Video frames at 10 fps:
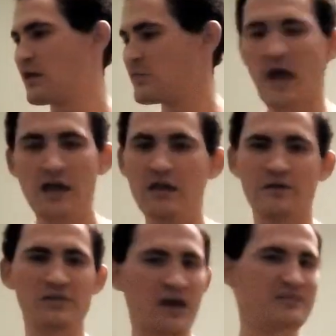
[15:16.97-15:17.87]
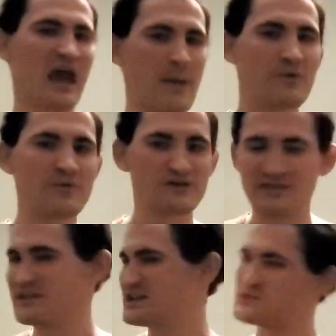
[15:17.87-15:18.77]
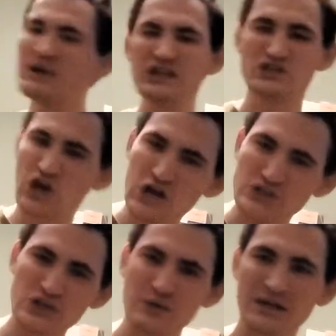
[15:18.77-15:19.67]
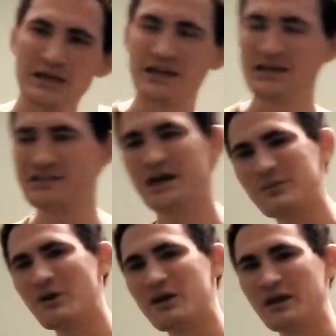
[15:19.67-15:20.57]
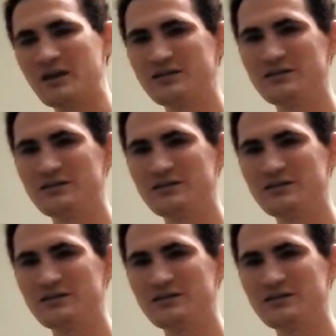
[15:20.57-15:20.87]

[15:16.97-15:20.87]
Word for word: That you know, unless Apple fixes, unless we charge you a ton of money